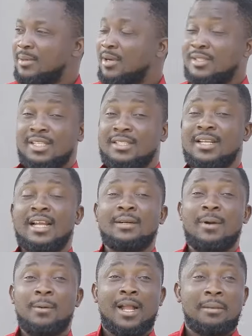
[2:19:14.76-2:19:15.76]
Because this one I
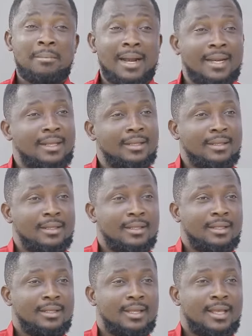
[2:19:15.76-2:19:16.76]
never go to Angpan.
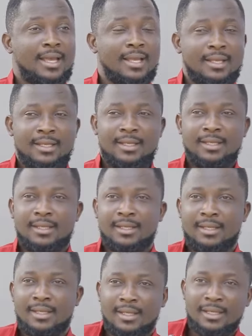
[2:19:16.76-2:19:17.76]
Eh?
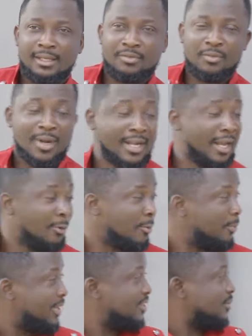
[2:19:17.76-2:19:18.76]
If you want to
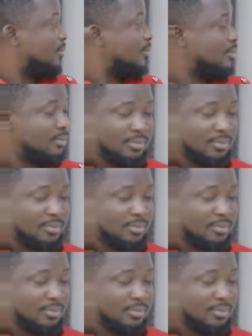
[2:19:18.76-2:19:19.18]
go prince.